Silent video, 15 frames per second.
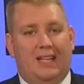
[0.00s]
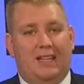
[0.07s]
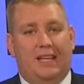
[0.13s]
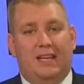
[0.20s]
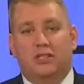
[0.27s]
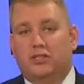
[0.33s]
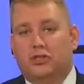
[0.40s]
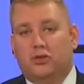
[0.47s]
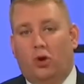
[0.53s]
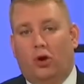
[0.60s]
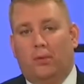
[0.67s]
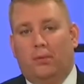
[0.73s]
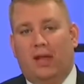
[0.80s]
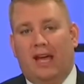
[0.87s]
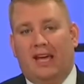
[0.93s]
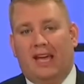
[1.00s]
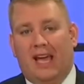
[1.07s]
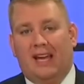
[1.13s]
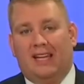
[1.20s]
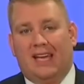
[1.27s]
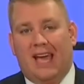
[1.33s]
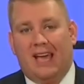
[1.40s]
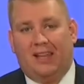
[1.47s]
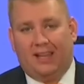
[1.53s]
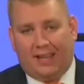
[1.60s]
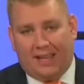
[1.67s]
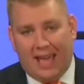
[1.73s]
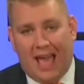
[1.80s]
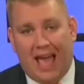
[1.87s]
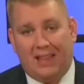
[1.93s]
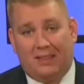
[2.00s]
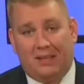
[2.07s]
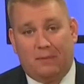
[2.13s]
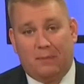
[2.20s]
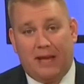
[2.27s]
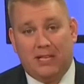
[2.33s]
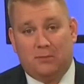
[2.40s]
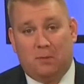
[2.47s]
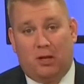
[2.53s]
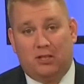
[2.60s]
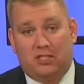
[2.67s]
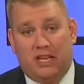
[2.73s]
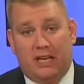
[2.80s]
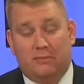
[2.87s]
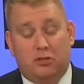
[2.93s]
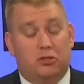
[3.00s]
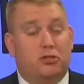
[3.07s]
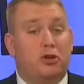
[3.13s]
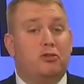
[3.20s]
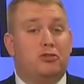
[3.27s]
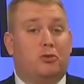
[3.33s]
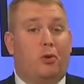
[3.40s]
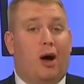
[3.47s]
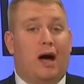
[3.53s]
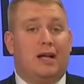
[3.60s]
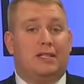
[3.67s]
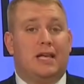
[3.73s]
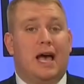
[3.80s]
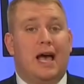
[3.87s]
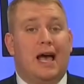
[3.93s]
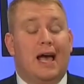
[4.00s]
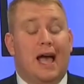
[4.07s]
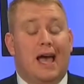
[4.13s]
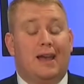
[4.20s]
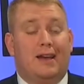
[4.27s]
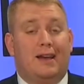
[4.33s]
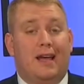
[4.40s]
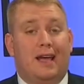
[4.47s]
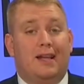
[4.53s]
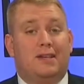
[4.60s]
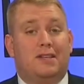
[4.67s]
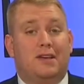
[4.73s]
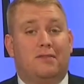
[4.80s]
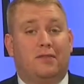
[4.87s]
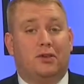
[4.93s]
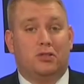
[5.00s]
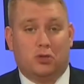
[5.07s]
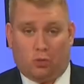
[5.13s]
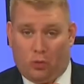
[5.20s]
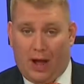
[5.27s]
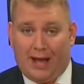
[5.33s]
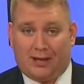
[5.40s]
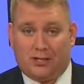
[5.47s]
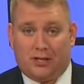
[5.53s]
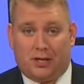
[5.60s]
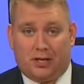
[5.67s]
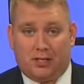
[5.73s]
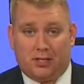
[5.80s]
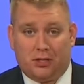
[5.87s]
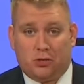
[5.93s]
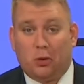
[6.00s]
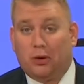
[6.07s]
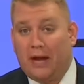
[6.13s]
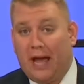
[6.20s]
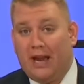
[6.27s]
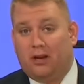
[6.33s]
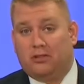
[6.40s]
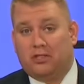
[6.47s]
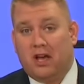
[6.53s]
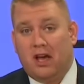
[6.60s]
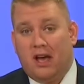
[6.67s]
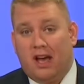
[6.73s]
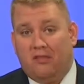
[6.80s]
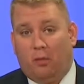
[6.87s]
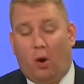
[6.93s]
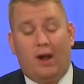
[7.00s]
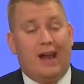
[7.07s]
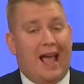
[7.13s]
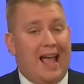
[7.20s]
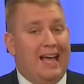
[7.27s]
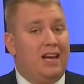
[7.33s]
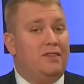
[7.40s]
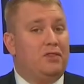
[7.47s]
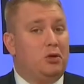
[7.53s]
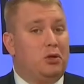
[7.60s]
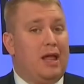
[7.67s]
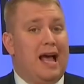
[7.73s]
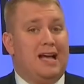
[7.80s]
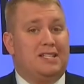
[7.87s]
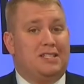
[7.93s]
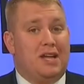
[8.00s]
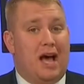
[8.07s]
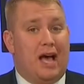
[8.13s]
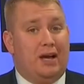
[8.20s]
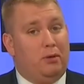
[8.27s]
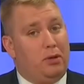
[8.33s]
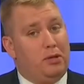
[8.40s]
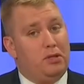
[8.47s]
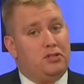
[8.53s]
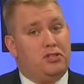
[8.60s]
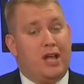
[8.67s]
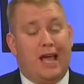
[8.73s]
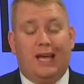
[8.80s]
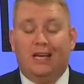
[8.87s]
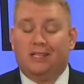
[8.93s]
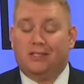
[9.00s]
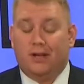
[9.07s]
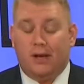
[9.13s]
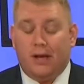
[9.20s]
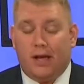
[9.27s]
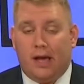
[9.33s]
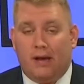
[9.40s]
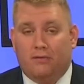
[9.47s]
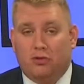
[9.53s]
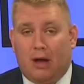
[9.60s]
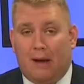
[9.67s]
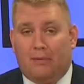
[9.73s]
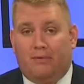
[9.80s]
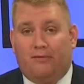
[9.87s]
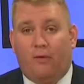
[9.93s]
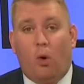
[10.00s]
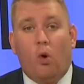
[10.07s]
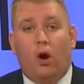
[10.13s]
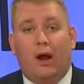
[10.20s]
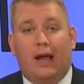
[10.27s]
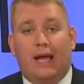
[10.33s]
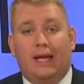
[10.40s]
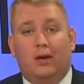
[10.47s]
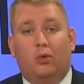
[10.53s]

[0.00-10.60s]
The Storm Lake and Gehlen Catholic baseball teams are two squads headed in different directions. The Tornadoes have won eight of their last nine, while the Jays have dropped four in a